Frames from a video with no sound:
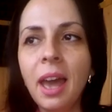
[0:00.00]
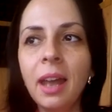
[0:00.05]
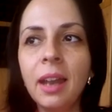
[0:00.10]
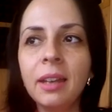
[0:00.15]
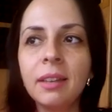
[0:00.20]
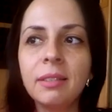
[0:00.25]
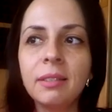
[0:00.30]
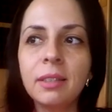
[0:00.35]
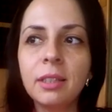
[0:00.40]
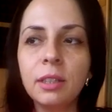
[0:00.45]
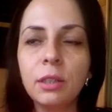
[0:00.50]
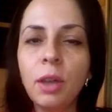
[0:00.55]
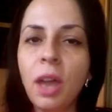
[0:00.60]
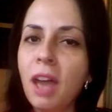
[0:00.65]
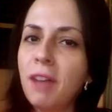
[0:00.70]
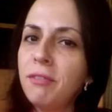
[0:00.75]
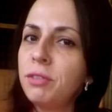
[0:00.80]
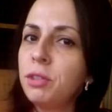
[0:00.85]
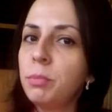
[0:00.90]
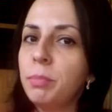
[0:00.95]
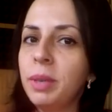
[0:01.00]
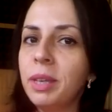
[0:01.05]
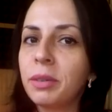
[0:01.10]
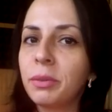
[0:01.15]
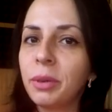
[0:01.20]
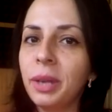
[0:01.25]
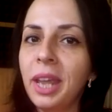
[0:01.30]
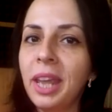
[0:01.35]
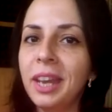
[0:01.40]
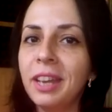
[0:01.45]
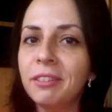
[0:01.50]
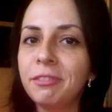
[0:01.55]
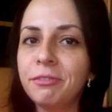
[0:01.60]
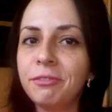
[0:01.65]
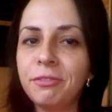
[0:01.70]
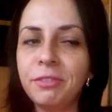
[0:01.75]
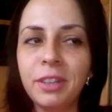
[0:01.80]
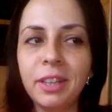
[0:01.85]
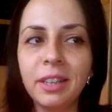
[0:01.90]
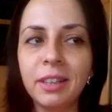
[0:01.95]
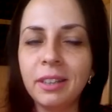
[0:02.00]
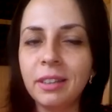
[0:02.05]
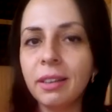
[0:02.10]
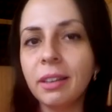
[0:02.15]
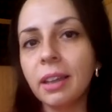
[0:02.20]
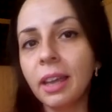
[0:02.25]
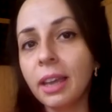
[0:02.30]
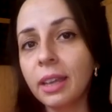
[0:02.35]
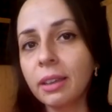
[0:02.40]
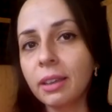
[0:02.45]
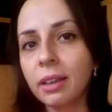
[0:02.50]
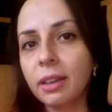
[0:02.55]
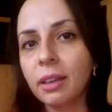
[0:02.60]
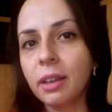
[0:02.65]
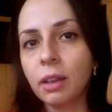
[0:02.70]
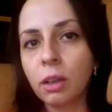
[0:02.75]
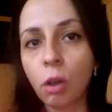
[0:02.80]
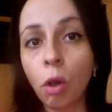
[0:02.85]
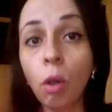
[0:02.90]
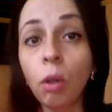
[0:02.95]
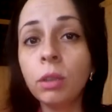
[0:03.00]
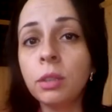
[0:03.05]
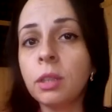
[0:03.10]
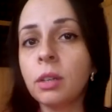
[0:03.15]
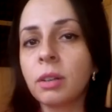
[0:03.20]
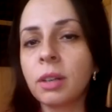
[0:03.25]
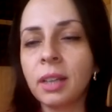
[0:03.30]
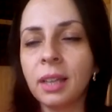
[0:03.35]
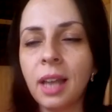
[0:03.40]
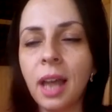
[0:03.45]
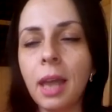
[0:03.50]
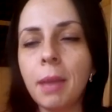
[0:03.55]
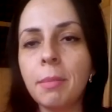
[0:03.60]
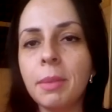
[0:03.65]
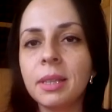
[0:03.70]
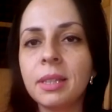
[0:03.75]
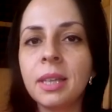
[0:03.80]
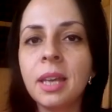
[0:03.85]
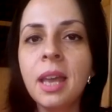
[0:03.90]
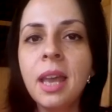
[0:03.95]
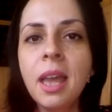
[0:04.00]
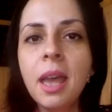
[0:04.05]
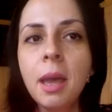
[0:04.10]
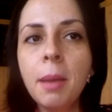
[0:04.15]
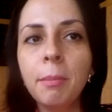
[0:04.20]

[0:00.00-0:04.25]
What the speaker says: and you have to be creative in like colder climate.